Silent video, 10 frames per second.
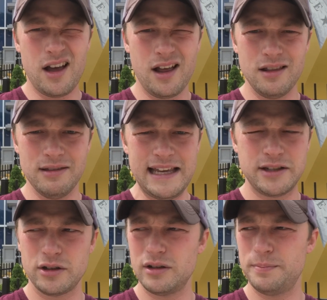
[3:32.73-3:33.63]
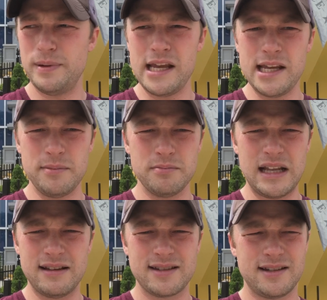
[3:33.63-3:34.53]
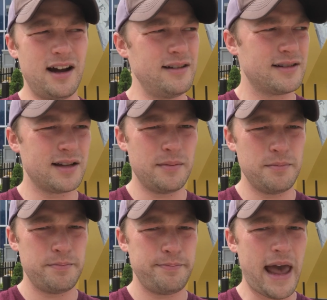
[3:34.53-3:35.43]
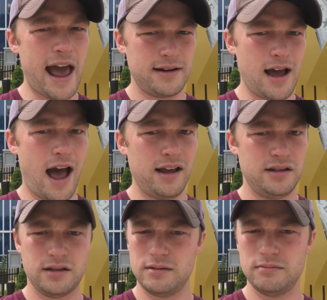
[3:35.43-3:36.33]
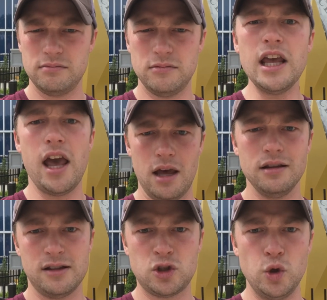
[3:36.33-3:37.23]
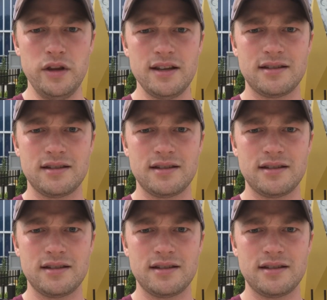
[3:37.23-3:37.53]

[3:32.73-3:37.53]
laser beam and stun some bad guys. Yeah, let's do this.